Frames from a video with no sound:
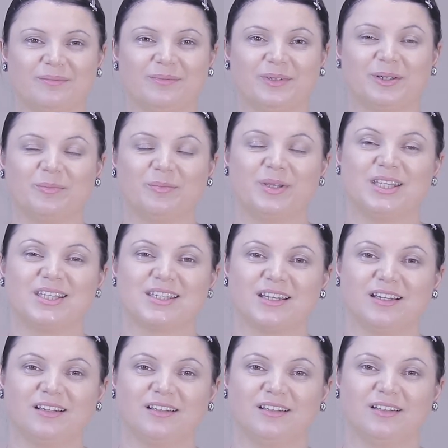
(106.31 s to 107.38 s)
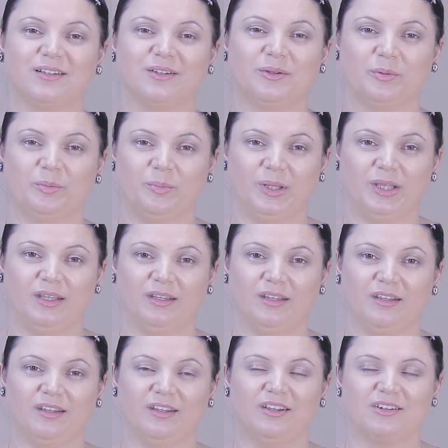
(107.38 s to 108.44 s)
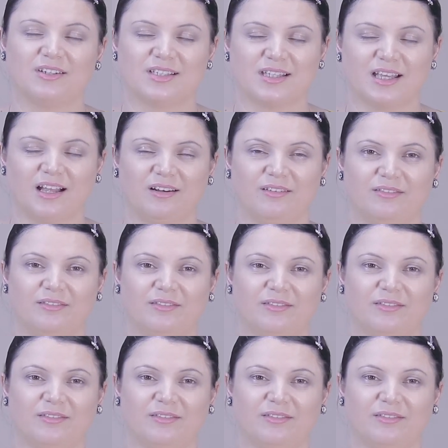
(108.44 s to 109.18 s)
Permission to be yourself.